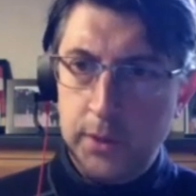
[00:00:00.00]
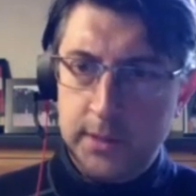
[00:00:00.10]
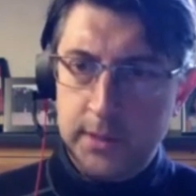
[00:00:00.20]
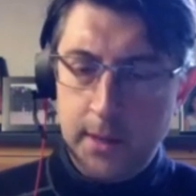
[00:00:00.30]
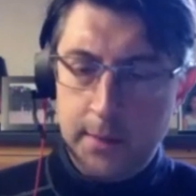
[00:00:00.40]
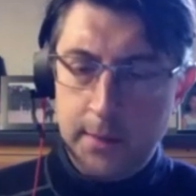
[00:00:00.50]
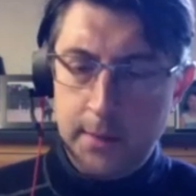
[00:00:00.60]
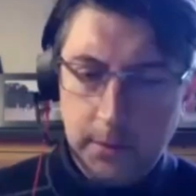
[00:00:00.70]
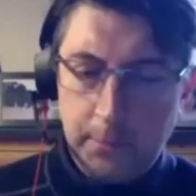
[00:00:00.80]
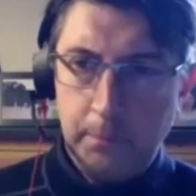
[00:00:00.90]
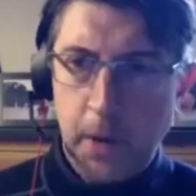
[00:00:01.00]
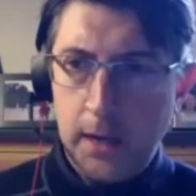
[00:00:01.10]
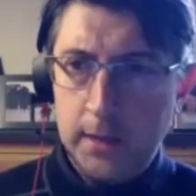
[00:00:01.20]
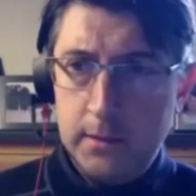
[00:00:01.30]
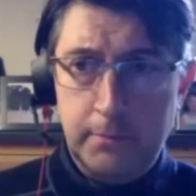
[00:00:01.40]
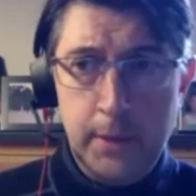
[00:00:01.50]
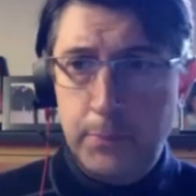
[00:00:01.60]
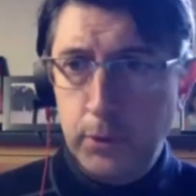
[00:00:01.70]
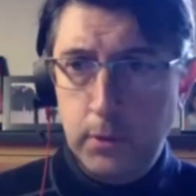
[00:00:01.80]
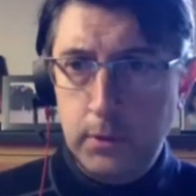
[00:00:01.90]
and puts them into the pockets
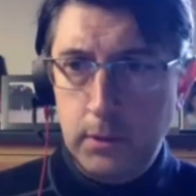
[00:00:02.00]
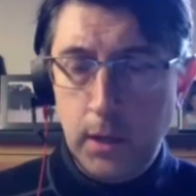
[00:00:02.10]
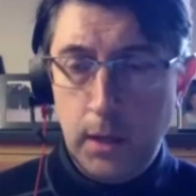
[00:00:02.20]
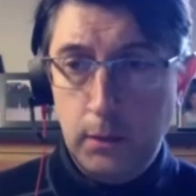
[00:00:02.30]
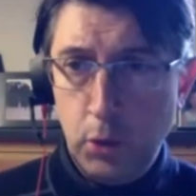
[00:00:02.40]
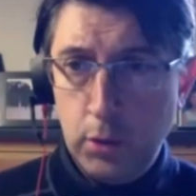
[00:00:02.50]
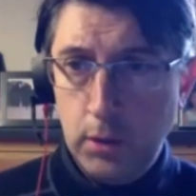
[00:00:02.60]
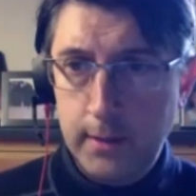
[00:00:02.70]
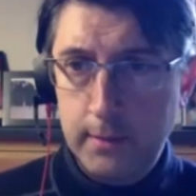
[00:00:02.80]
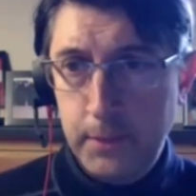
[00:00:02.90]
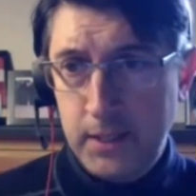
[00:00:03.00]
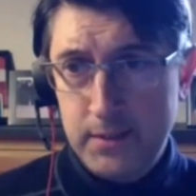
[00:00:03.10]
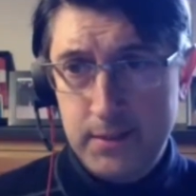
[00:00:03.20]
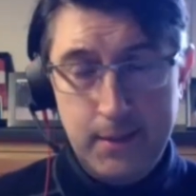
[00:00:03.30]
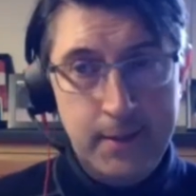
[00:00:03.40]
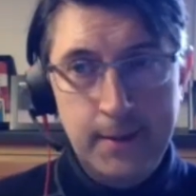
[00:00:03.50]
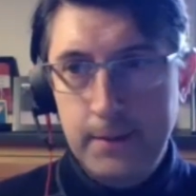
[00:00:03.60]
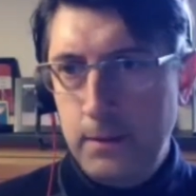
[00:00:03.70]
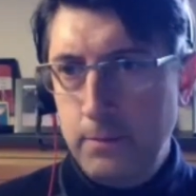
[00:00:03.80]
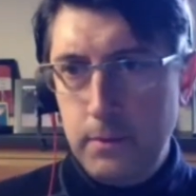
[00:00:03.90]
of people locally, because
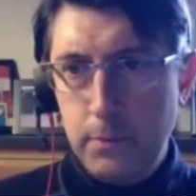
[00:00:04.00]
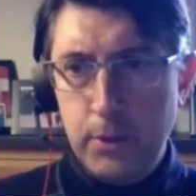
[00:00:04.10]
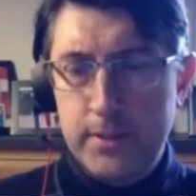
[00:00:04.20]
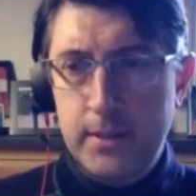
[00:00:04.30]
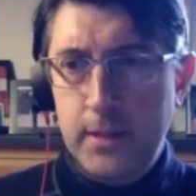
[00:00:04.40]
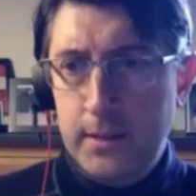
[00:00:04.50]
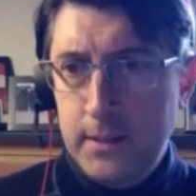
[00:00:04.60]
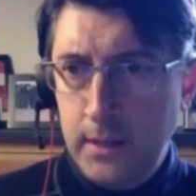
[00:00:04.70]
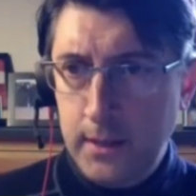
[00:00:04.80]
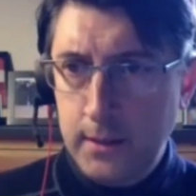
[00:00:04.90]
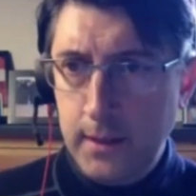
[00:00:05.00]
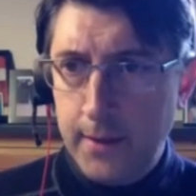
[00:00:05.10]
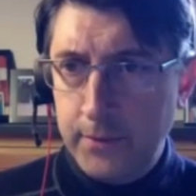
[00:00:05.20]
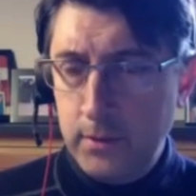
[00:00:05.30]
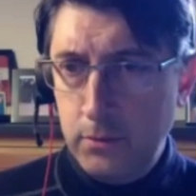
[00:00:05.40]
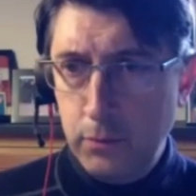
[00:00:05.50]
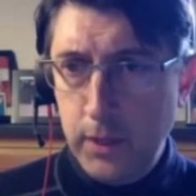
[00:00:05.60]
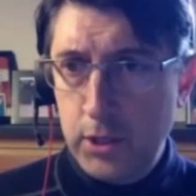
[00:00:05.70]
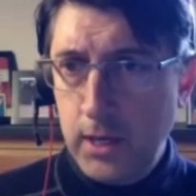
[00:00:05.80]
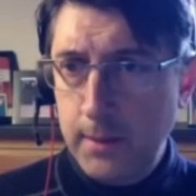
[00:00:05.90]
the person that is going to have
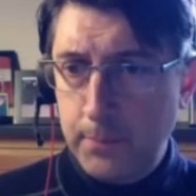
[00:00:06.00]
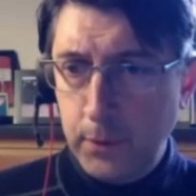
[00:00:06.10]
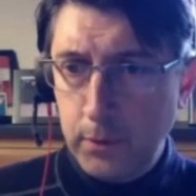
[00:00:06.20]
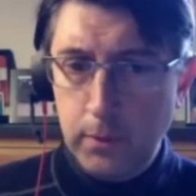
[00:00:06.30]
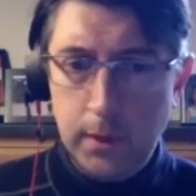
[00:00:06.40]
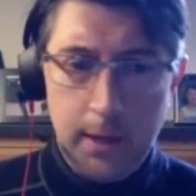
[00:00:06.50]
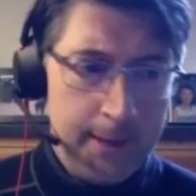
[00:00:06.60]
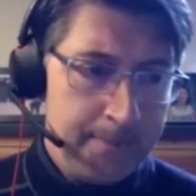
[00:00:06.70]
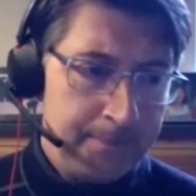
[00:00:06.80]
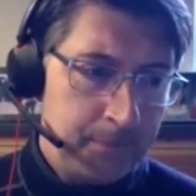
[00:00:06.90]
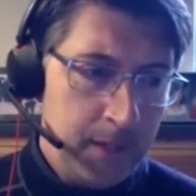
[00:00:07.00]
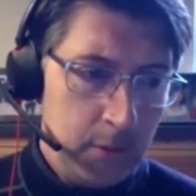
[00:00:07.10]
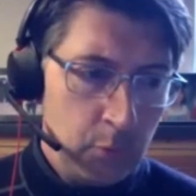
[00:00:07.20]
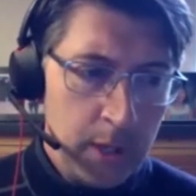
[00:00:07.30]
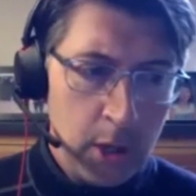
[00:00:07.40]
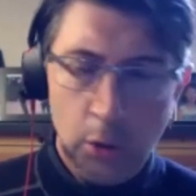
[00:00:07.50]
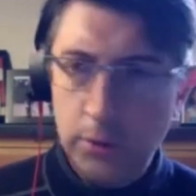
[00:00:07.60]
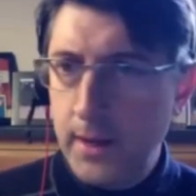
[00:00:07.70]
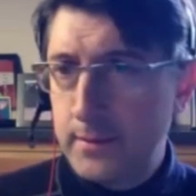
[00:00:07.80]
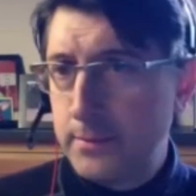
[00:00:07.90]
to reshape or
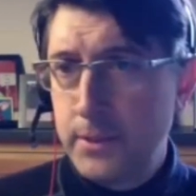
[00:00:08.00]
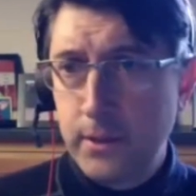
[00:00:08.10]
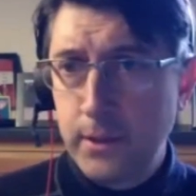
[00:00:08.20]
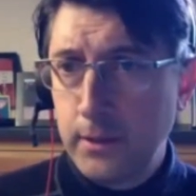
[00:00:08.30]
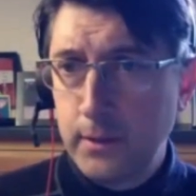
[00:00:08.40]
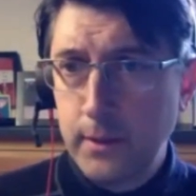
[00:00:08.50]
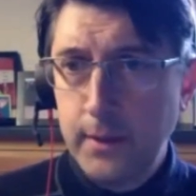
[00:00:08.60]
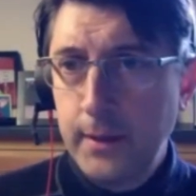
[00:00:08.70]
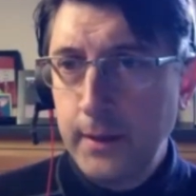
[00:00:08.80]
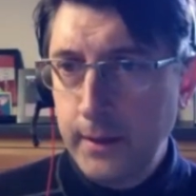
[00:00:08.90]
rehone this material